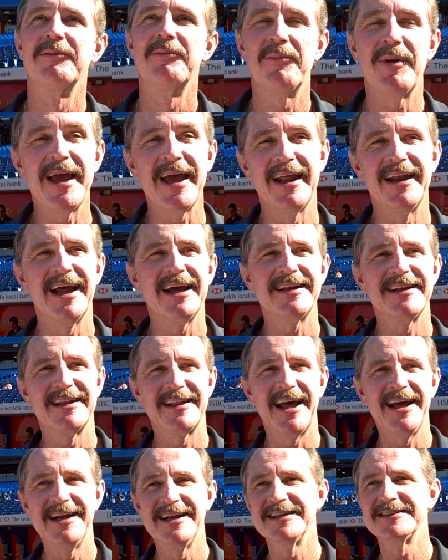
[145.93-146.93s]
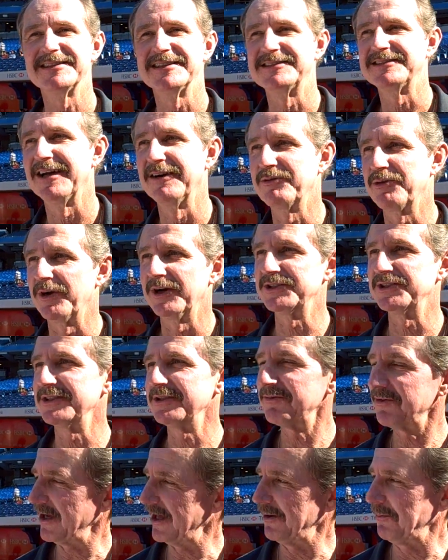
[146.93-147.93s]
Man, that is a tough question.
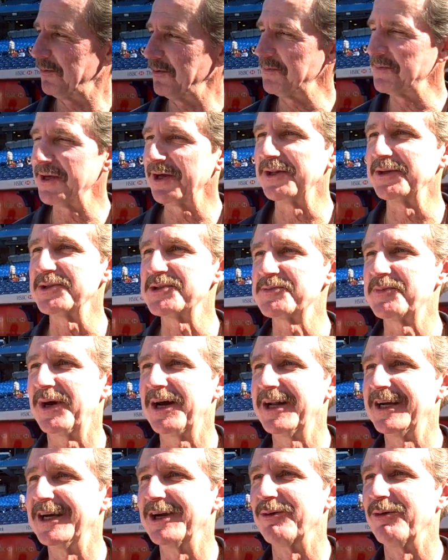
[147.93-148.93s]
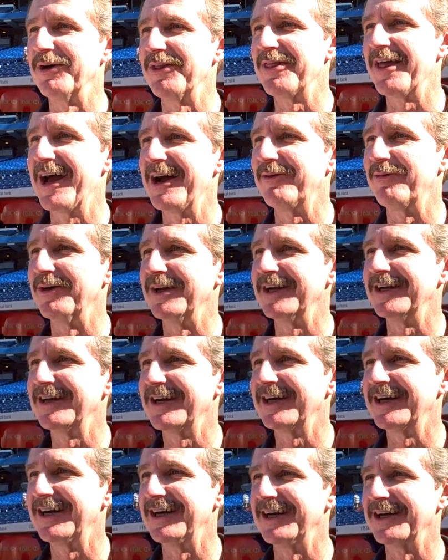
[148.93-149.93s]
You've kind of put me on the spot here with that one.
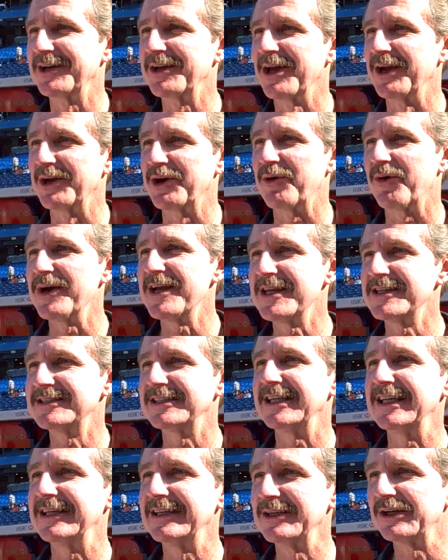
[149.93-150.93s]
A crazy